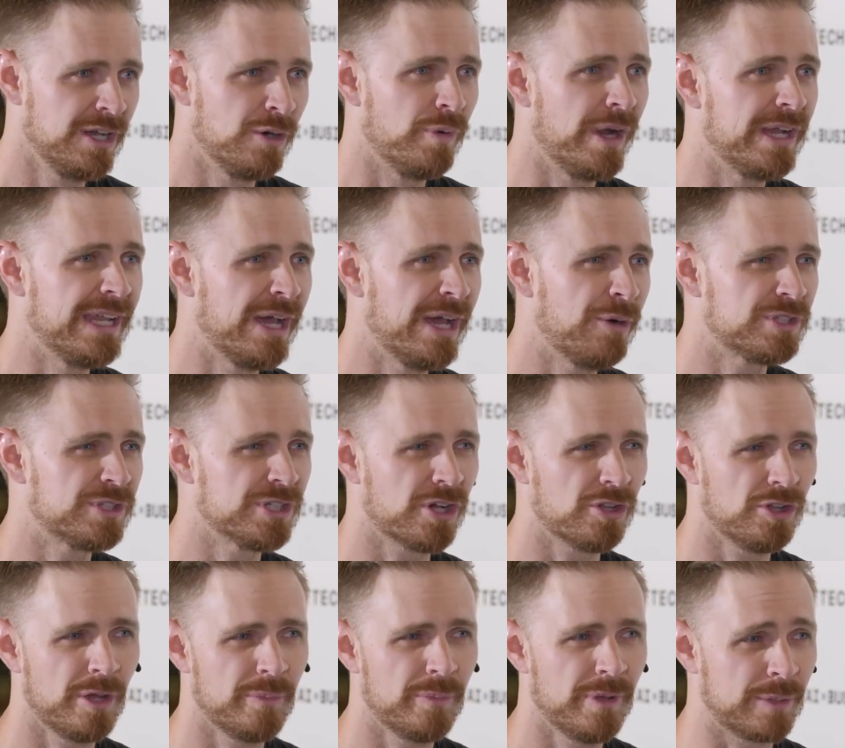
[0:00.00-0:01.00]
Right now, we talk
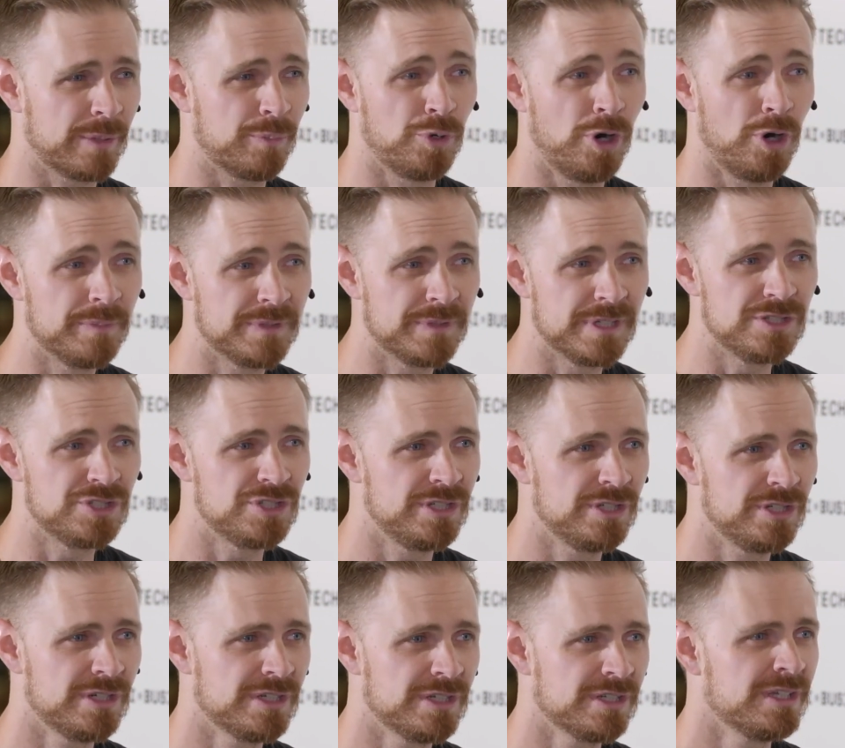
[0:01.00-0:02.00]
a lot about like prompt
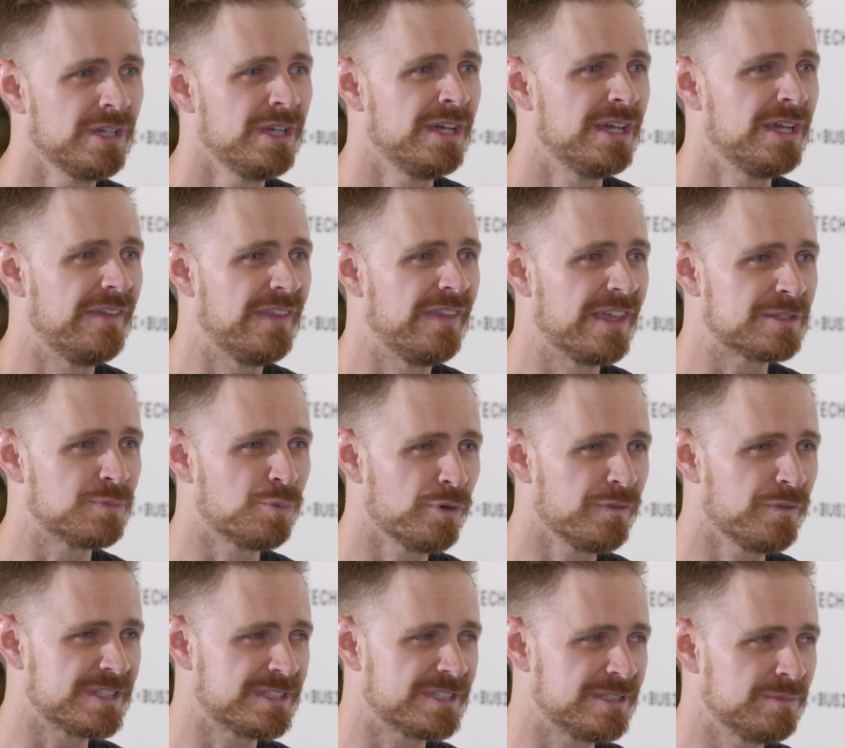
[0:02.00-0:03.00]
engineering, and that's more
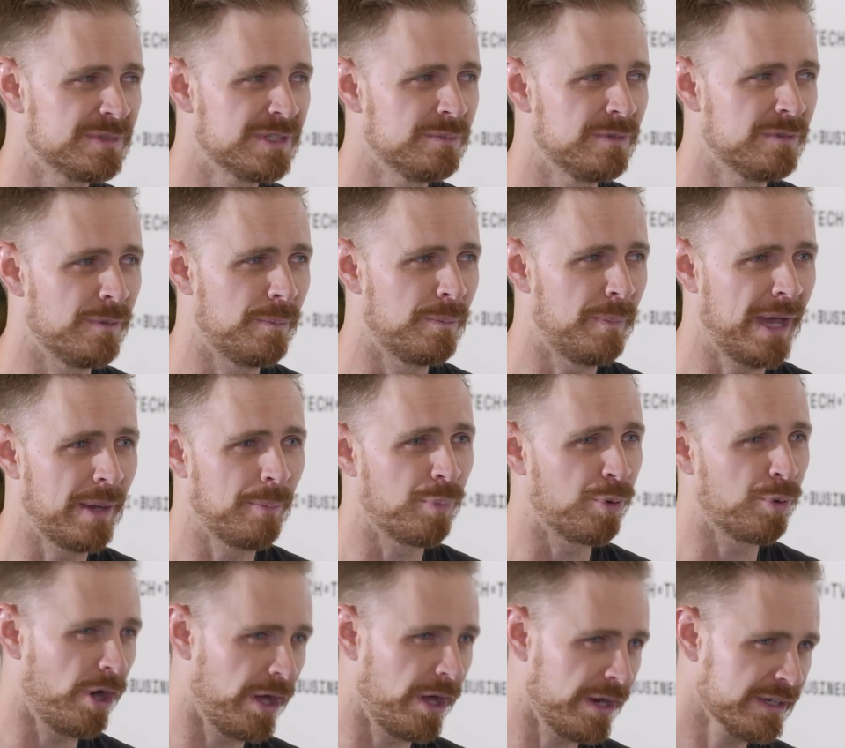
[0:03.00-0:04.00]
of a symptom of a bad
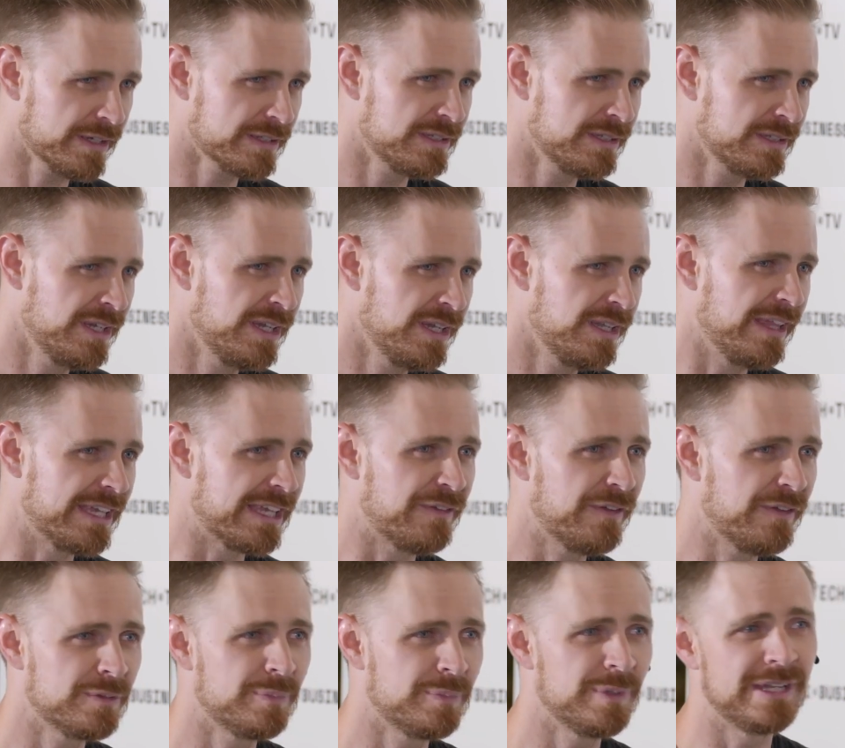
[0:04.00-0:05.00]
product. Like, if
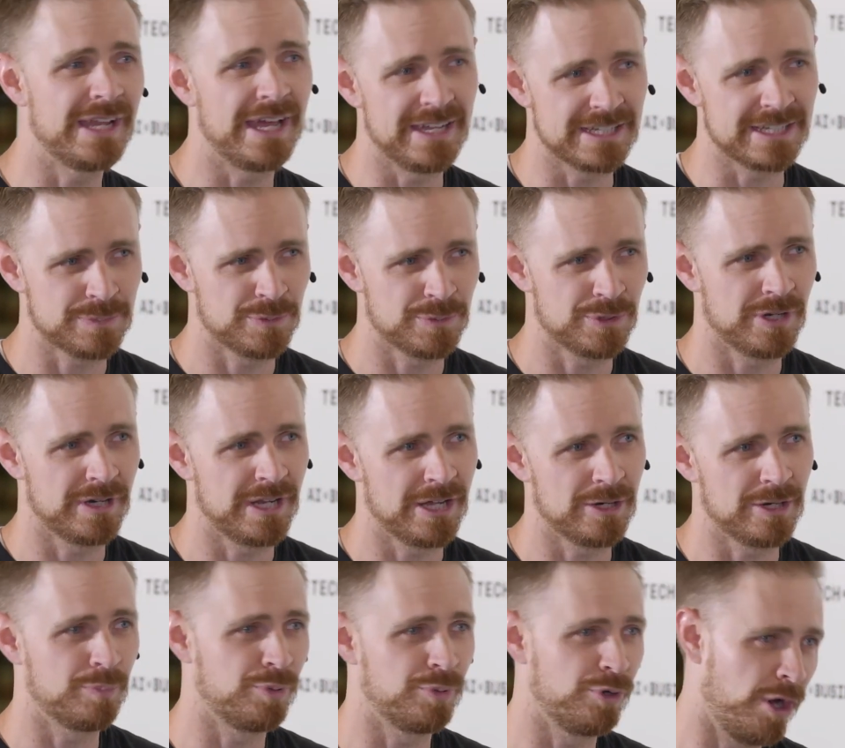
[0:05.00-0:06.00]
you have to be an expert on
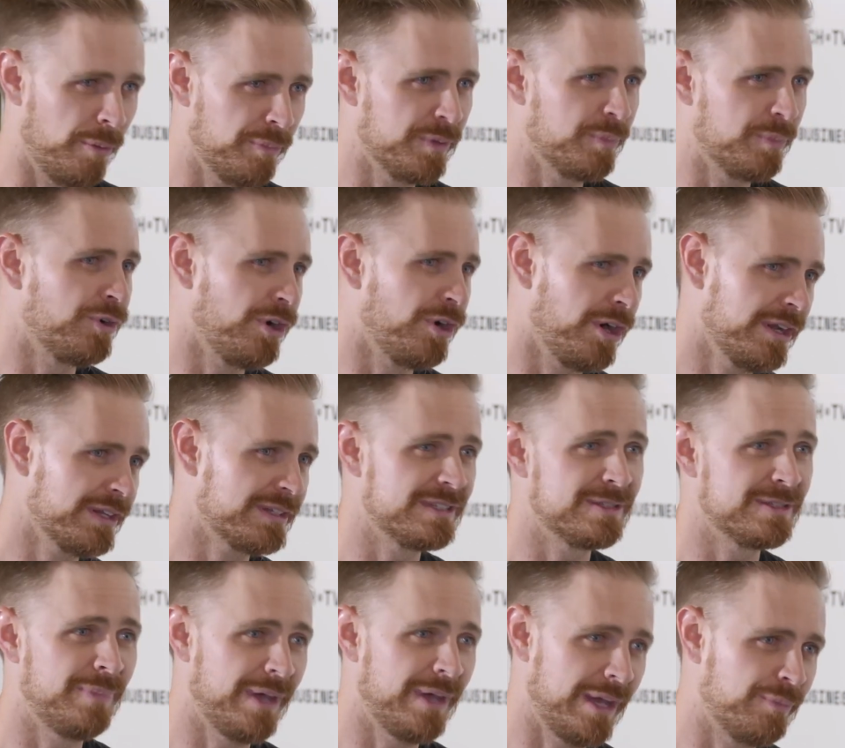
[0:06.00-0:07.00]
how to prompt the product,
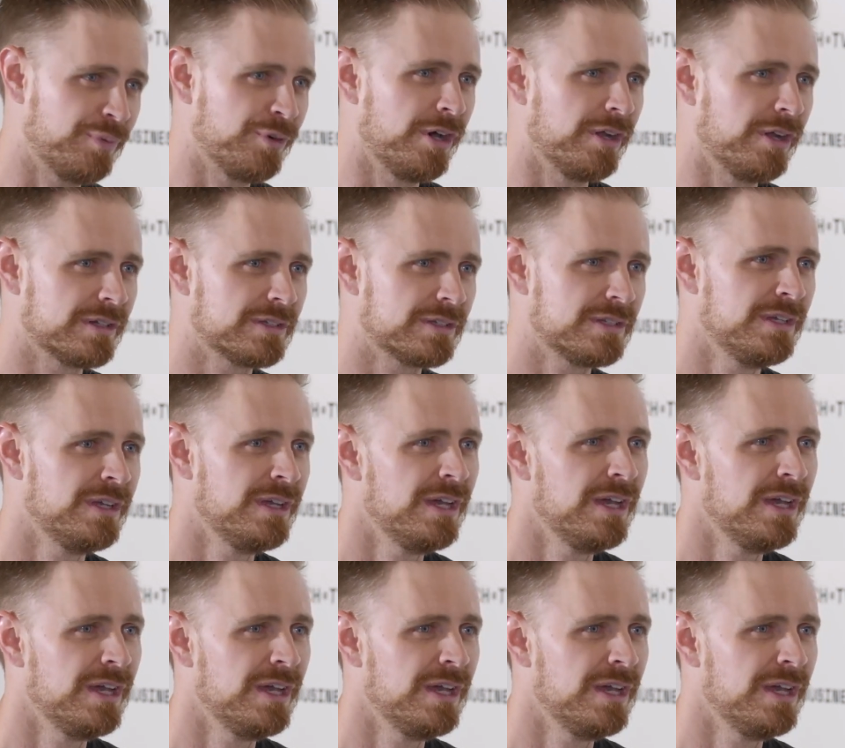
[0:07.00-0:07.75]
it's a bad product.